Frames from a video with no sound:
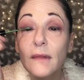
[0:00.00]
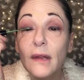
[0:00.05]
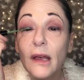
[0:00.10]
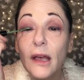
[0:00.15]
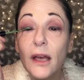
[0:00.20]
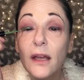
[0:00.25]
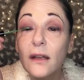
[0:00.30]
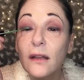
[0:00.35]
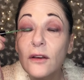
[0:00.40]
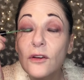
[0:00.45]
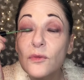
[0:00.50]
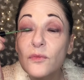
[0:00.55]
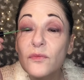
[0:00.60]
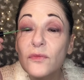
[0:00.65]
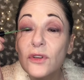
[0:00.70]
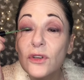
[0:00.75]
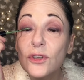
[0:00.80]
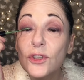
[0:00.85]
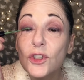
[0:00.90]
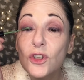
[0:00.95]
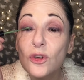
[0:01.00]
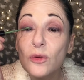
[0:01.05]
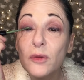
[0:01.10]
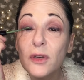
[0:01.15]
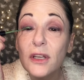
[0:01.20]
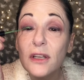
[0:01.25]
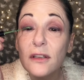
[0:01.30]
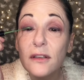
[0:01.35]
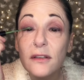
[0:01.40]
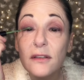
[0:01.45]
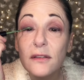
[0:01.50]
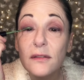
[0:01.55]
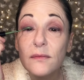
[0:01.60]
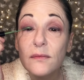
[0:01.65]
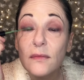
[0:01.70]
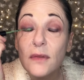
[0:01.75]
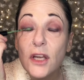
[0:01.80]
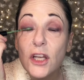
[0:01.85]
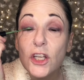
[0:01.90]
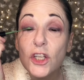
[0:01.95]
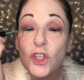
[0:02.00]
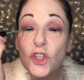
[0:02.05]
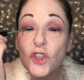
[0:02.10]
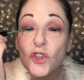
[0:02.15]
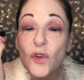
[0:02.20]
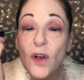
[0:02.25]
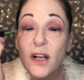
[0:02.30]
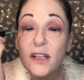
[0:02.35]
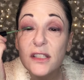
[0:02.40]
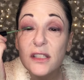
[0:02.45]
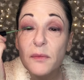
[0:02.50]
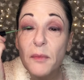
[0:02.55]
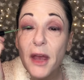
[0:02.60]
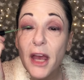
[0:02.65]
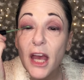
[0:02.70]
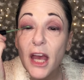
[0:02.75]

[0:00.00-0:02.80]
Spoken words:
I know, you're dubious. Trust me.